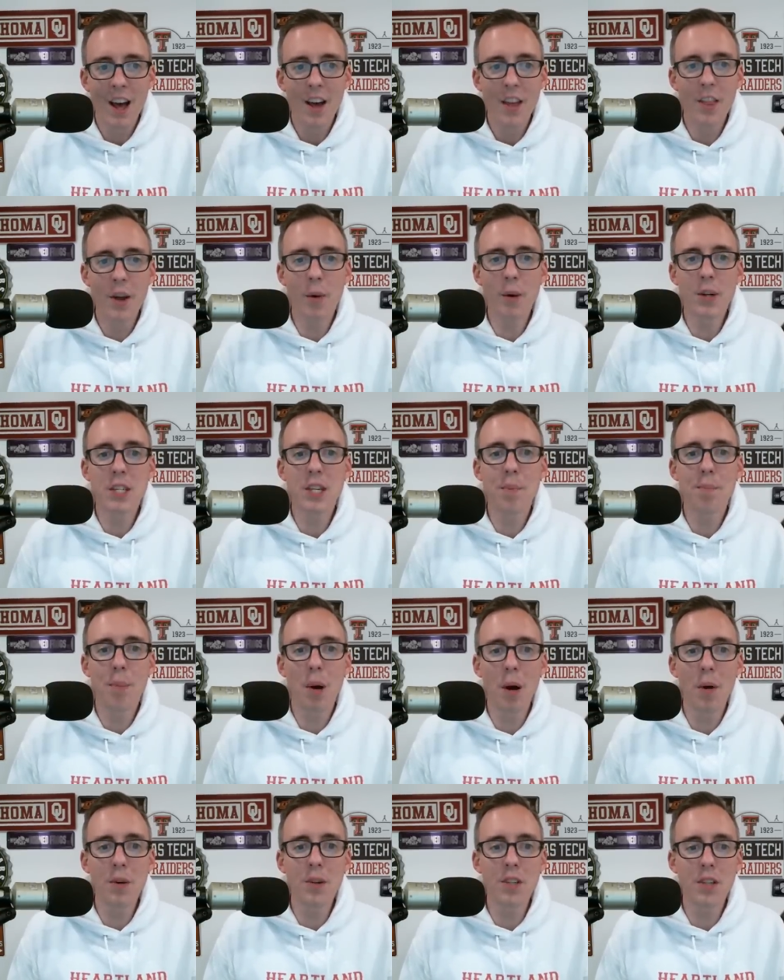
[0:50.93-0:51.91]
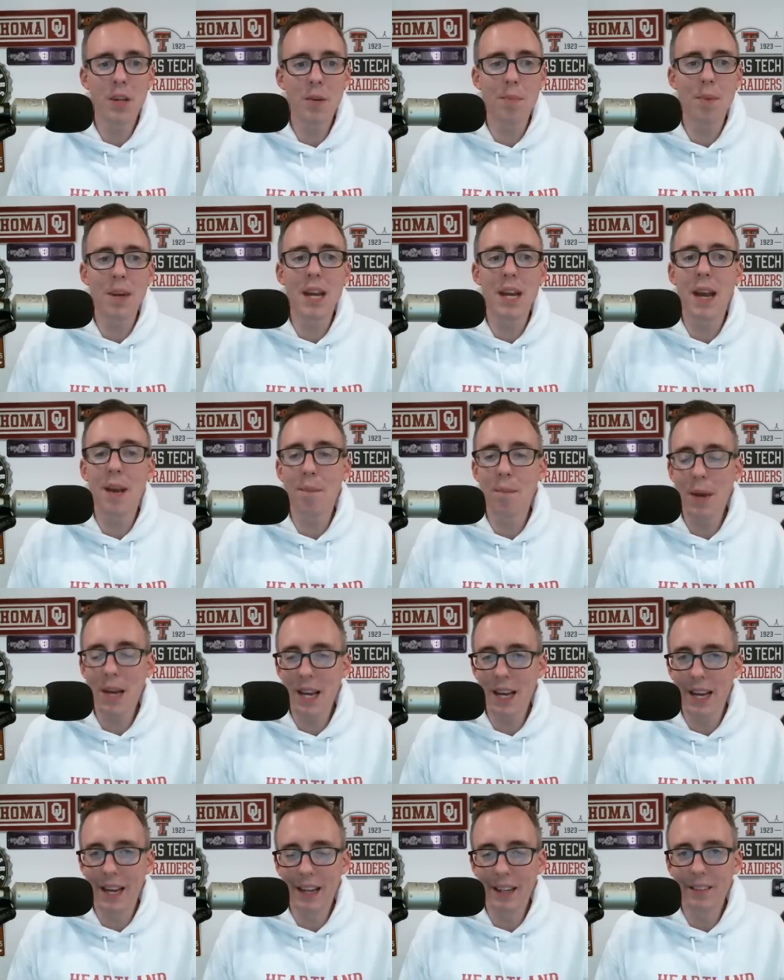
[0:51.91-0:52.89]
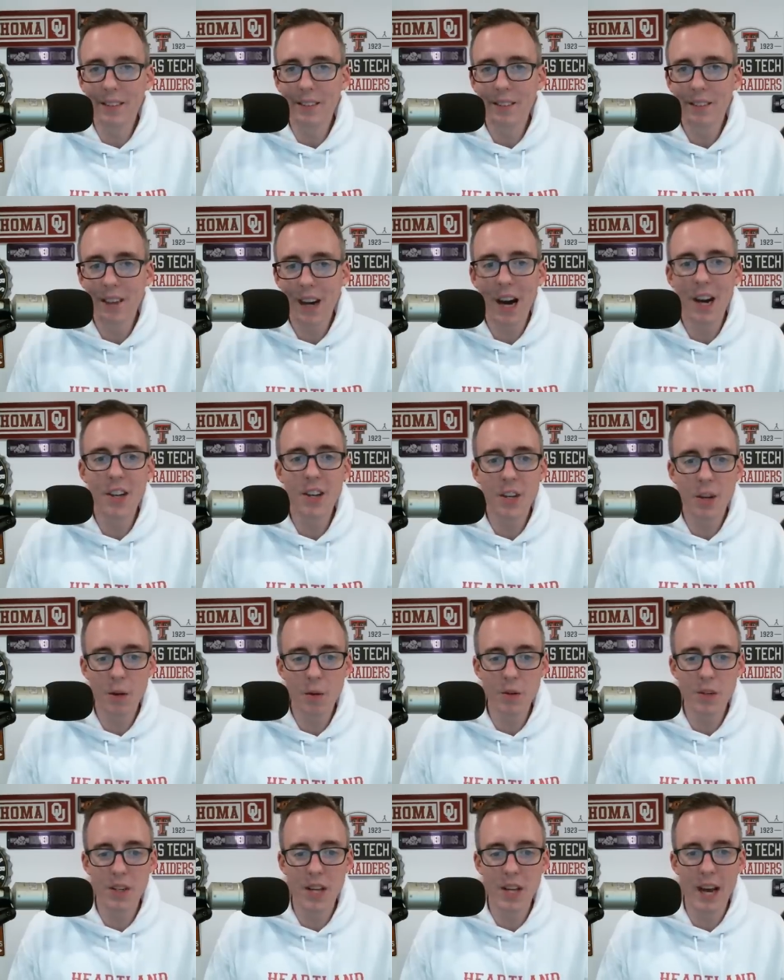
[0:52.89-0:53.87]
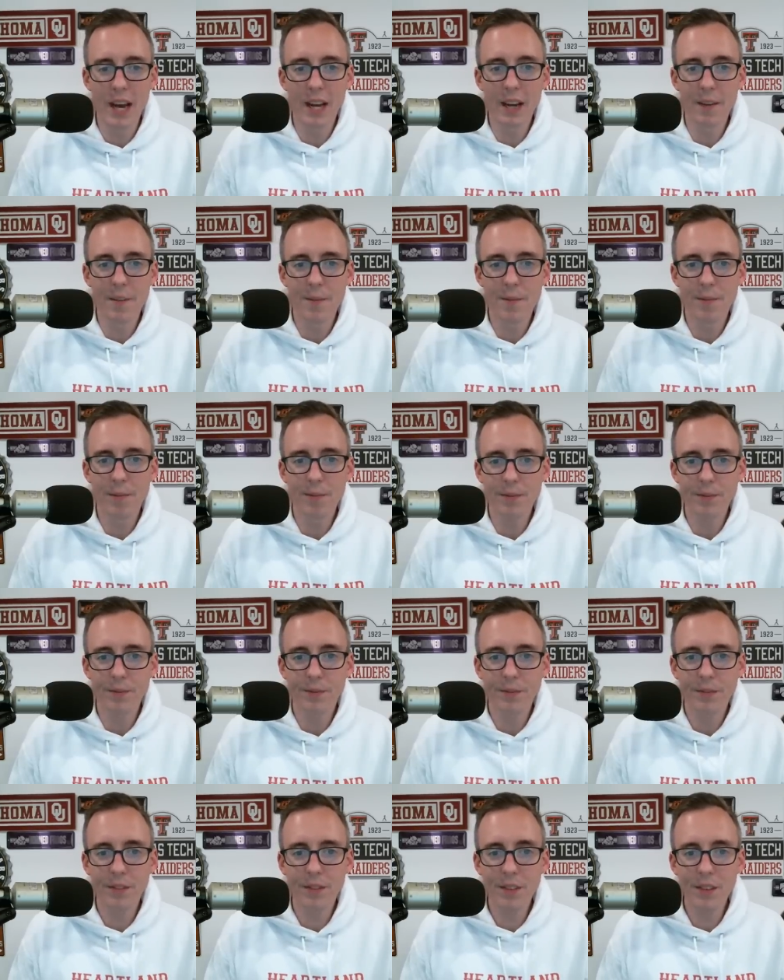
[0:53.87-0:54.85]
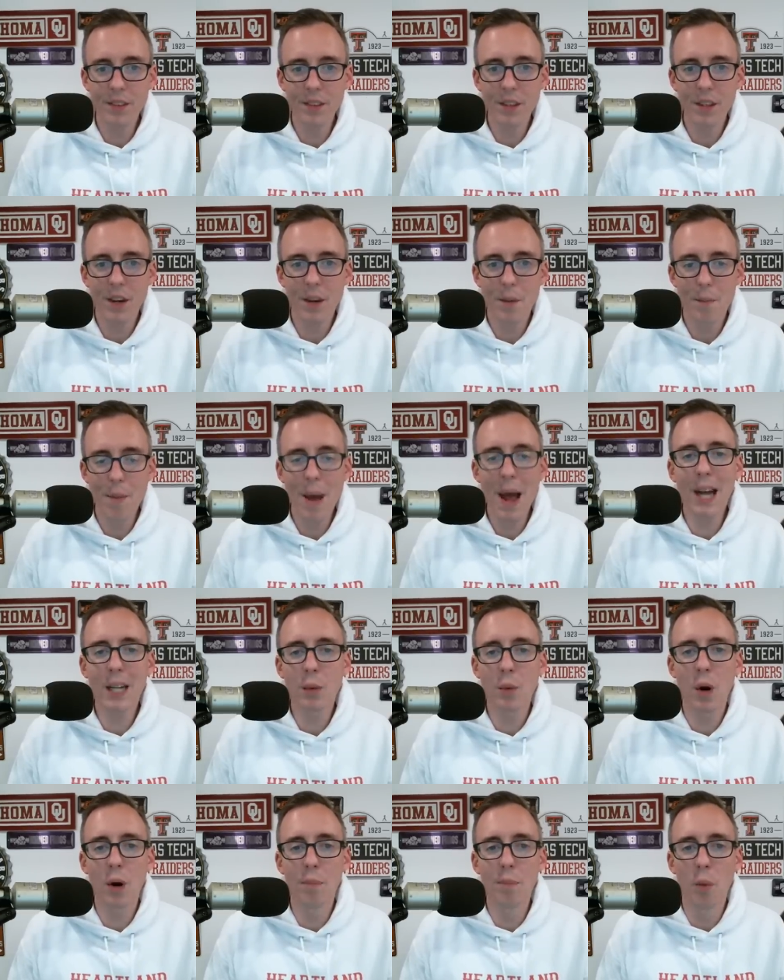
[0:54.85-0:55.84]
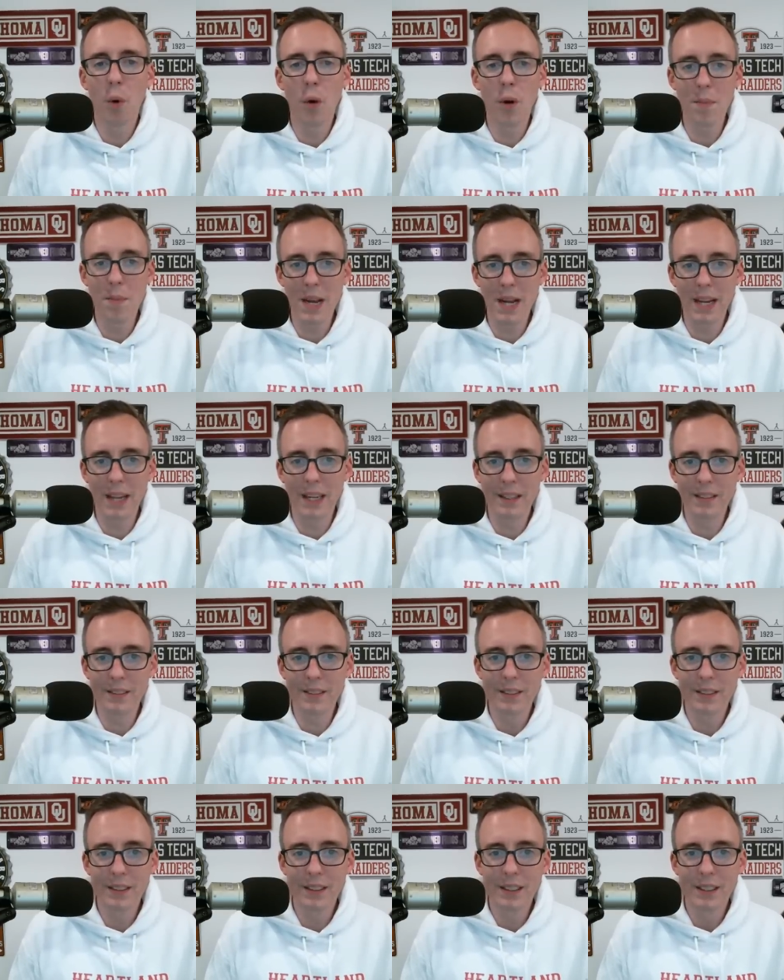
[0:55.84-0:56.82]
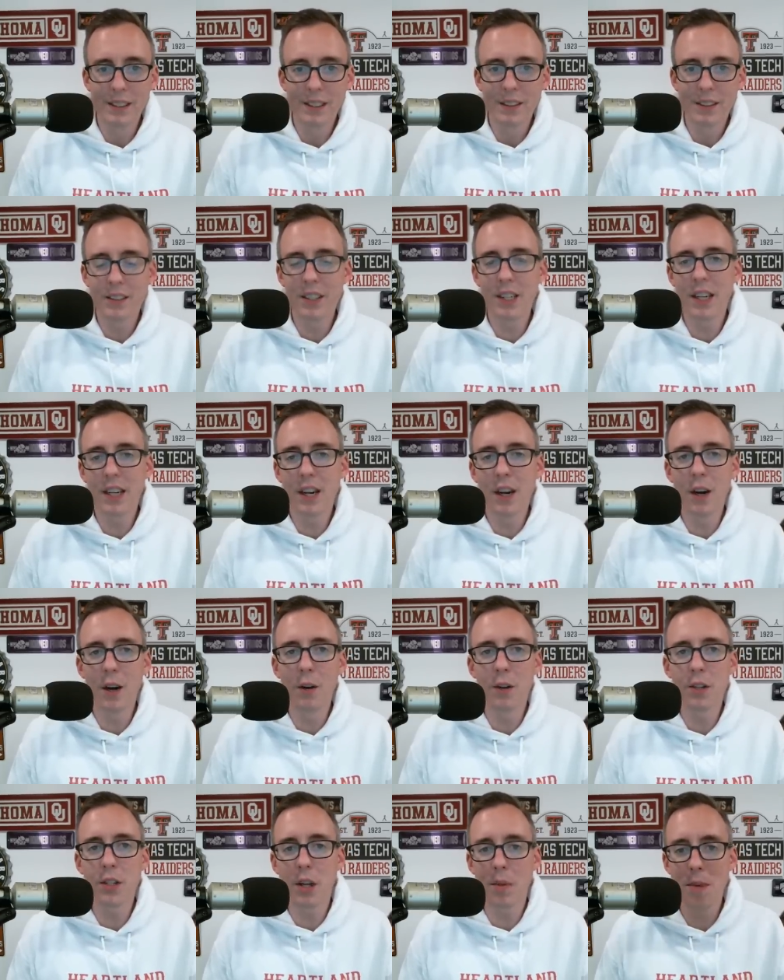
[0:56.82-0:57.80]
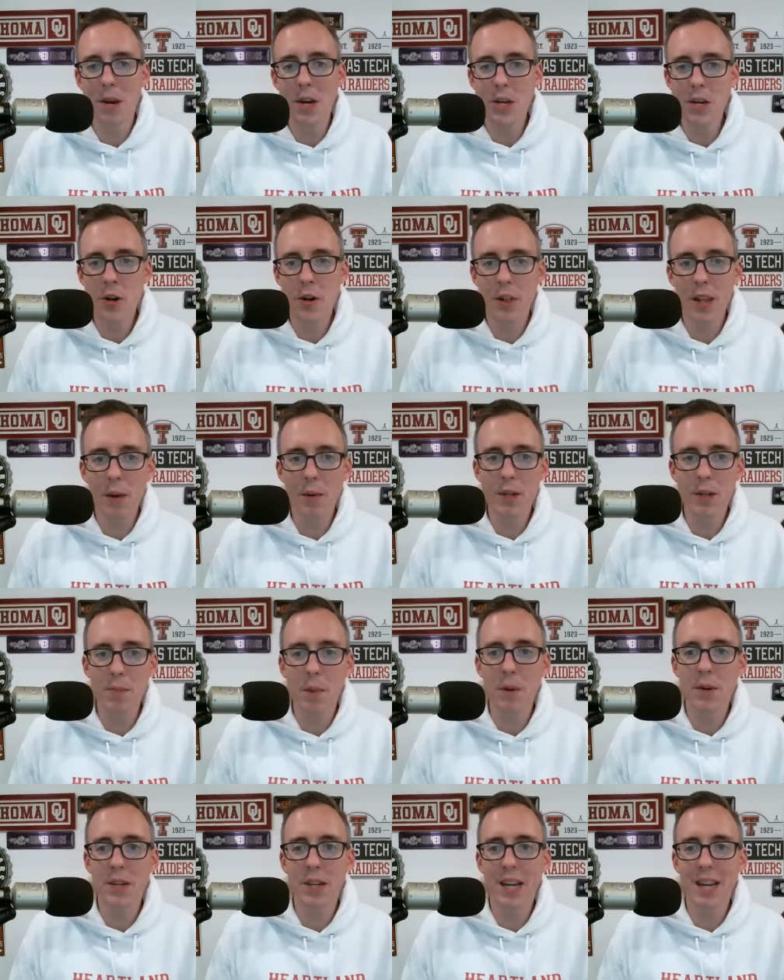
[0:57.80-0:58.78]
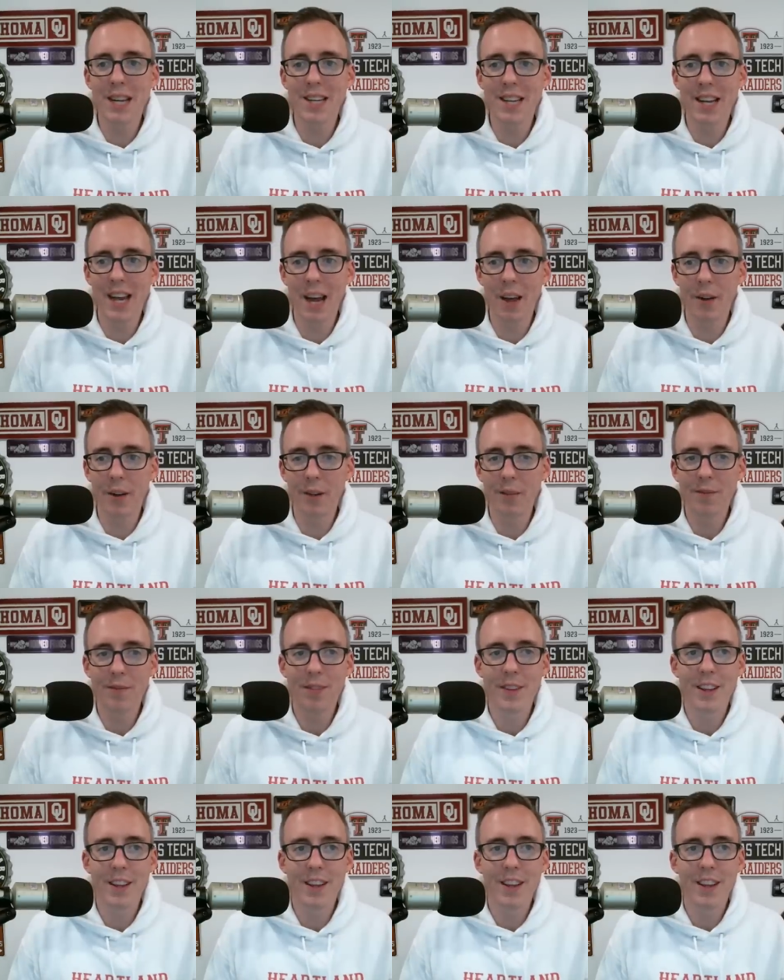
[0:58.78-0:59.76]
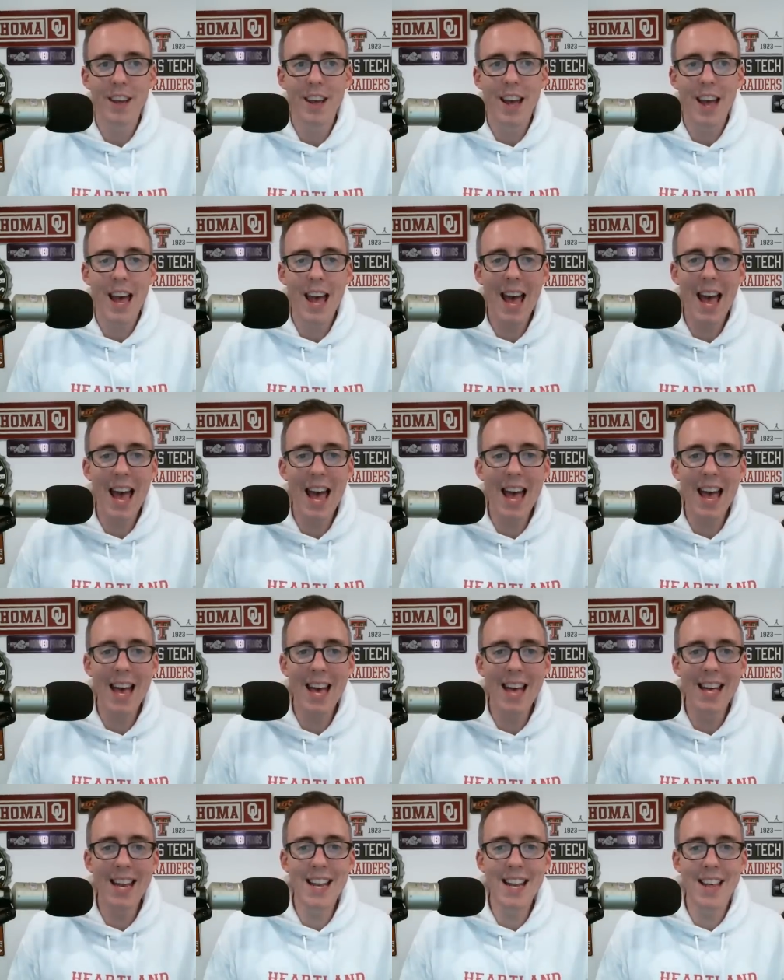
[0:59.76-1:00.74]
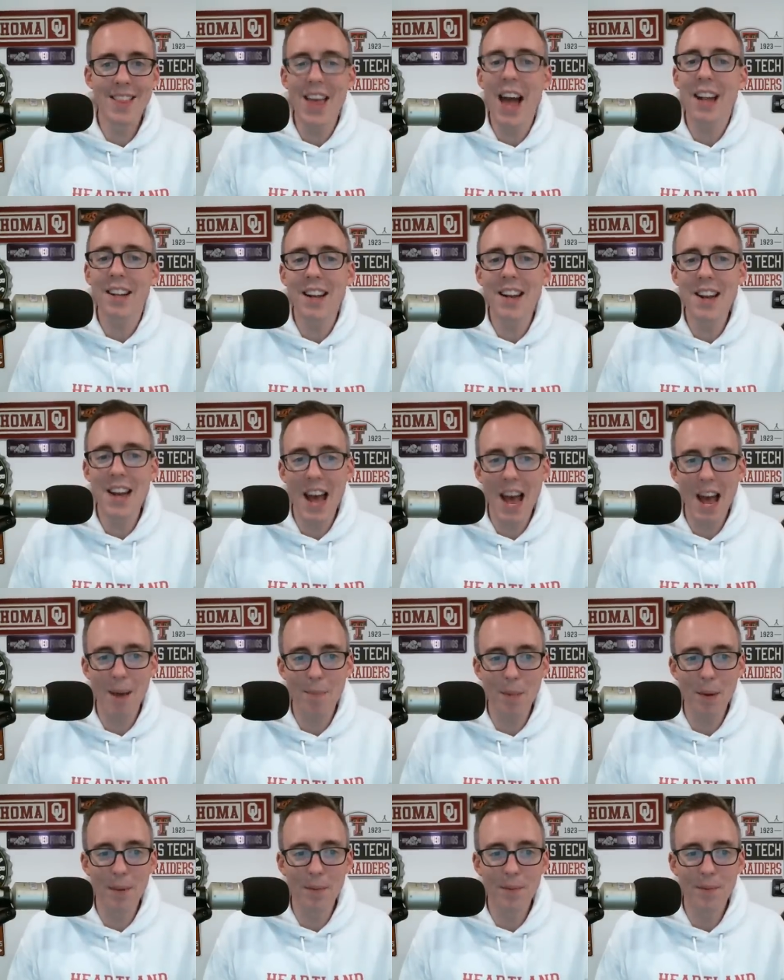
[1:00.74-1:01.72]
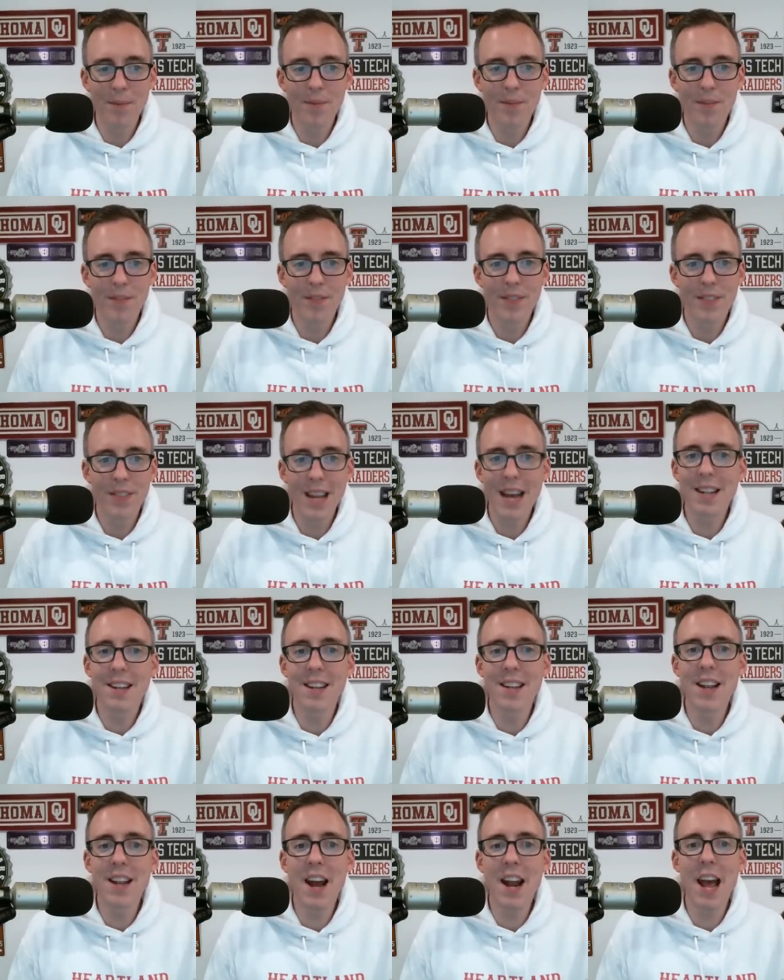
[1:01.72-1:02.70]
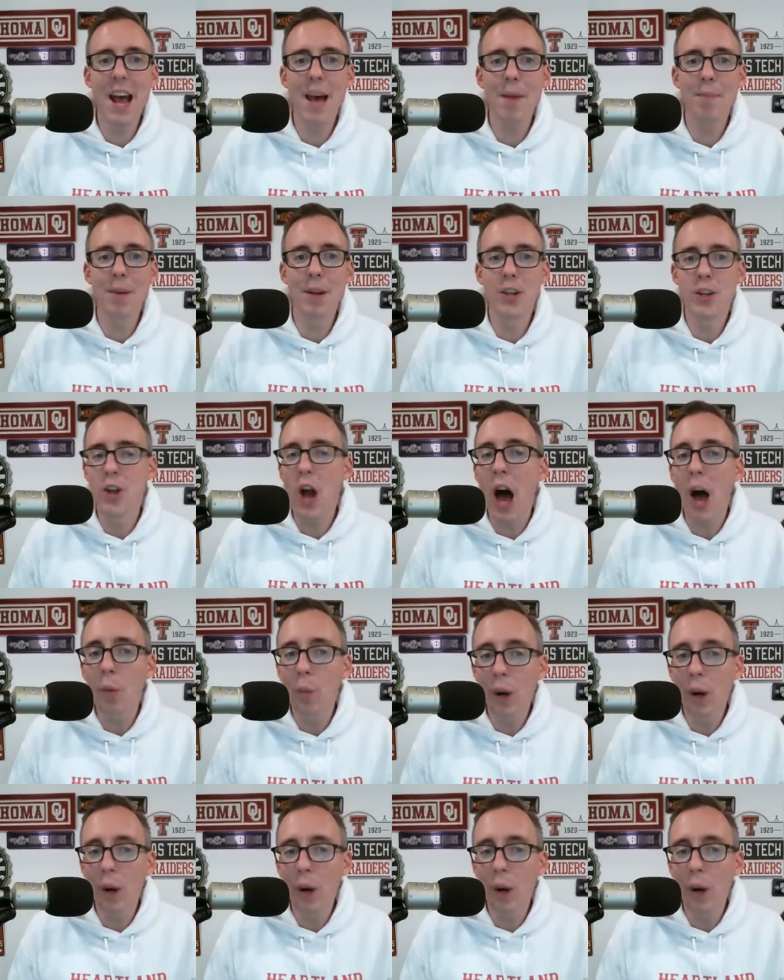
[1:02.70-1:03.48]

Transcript: There was supposed to be a meeting on Tuesday, Pac-12 board meeting. CEOs, commissioner, they were supposed to get together. And that didn't happen. That did not happen. Jon